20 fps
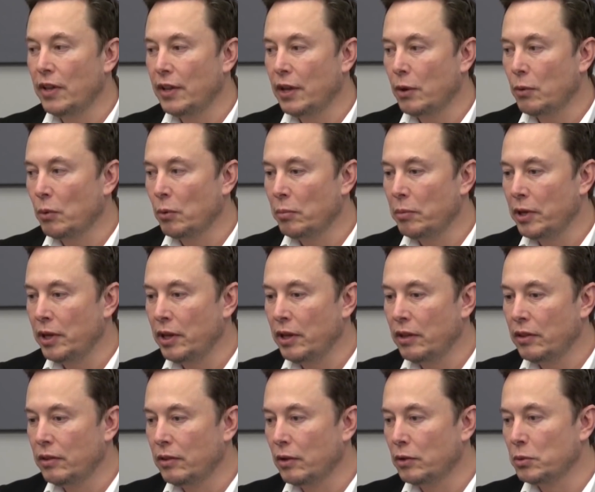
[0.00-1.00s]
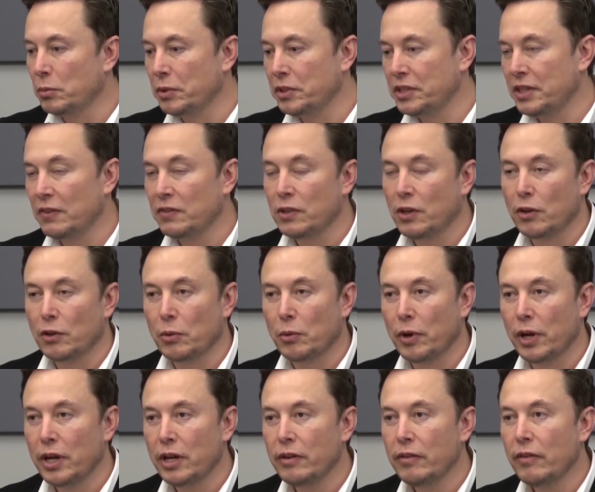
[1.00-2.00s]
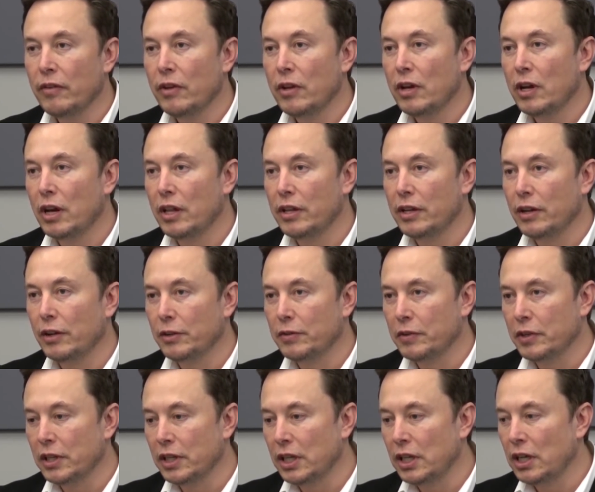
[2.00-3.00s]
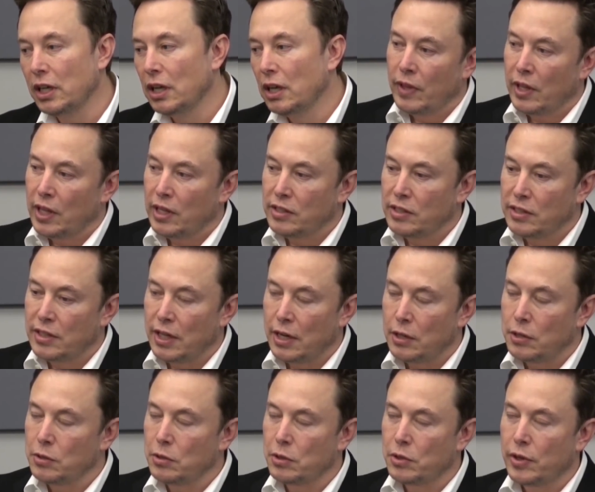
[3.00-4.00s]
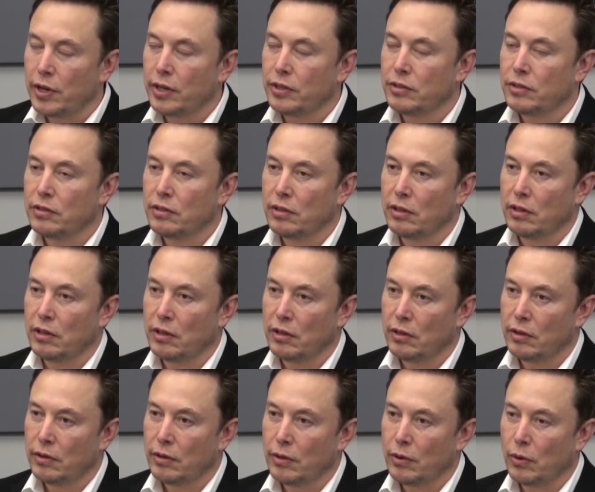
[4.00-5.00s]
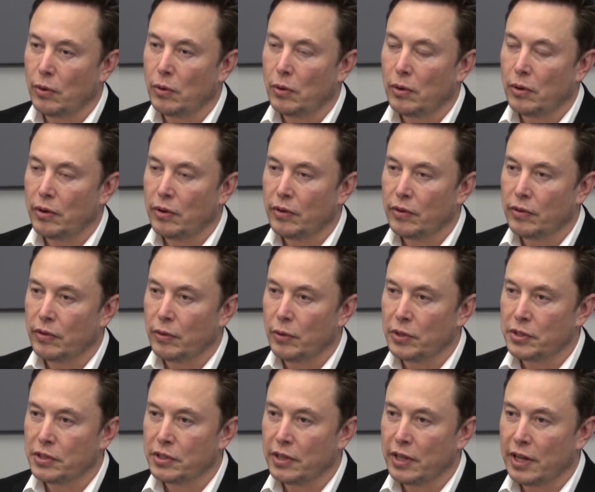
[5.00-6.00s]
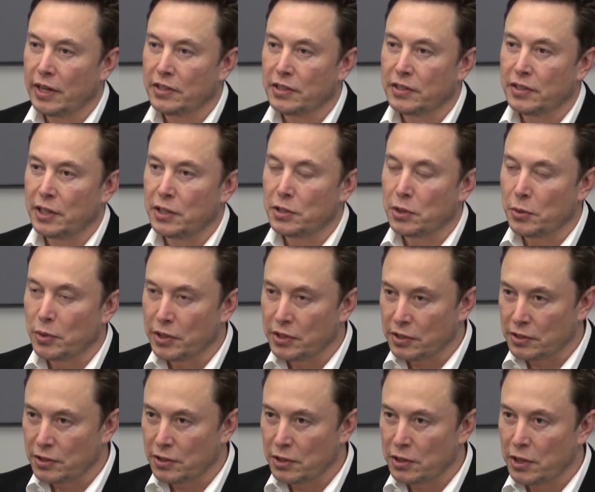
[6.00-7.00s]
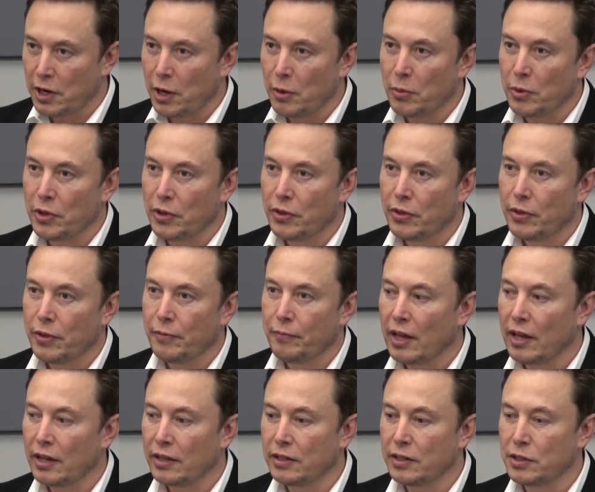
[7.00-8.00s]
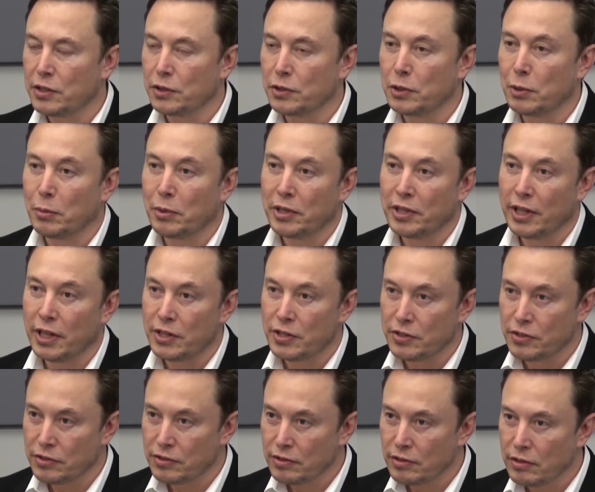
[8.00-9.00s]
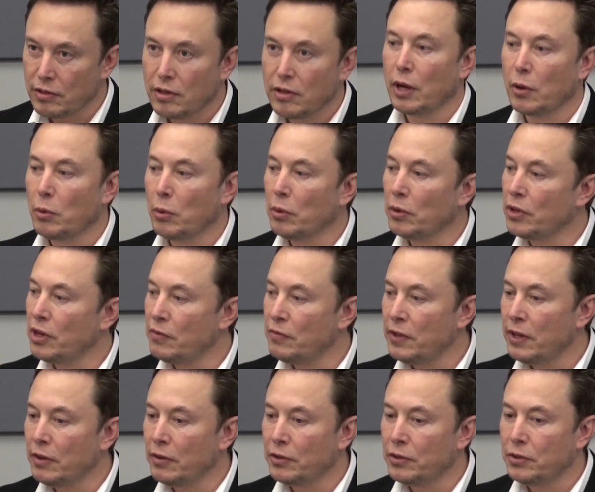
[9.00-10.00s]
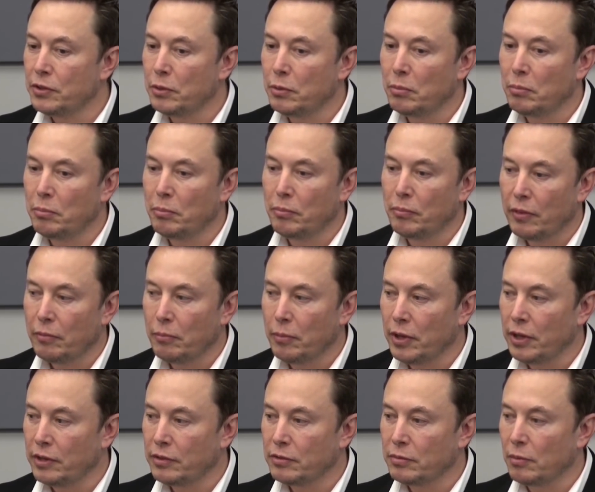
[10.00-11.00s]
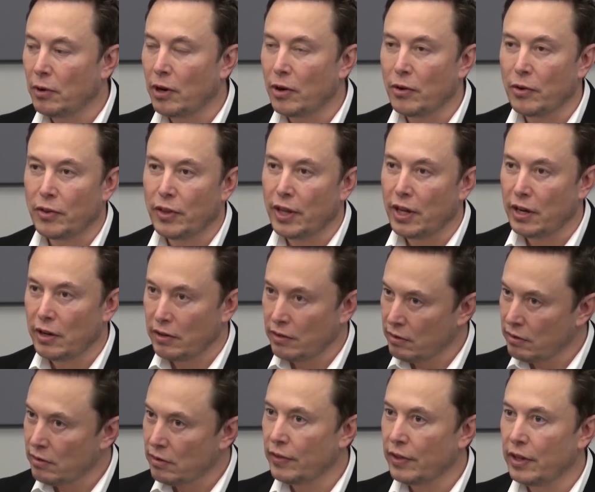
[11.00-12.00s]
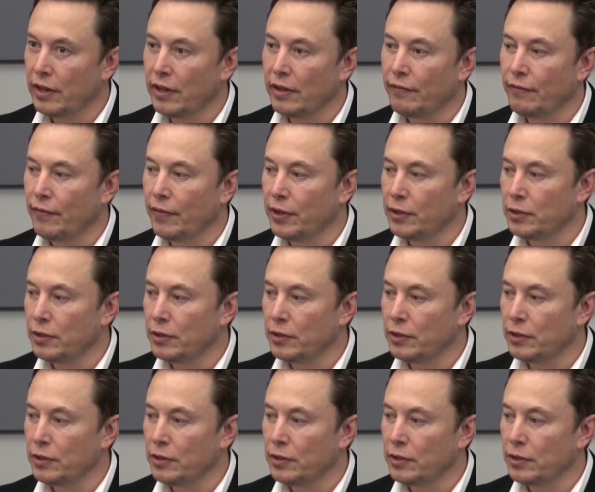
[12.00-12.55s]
and that will be those will be steps along the way and then ultimately it's intended to address the the risk, the existential risk associated with uh, digital superintelligence. Like we will not be able to be smarter than a, a,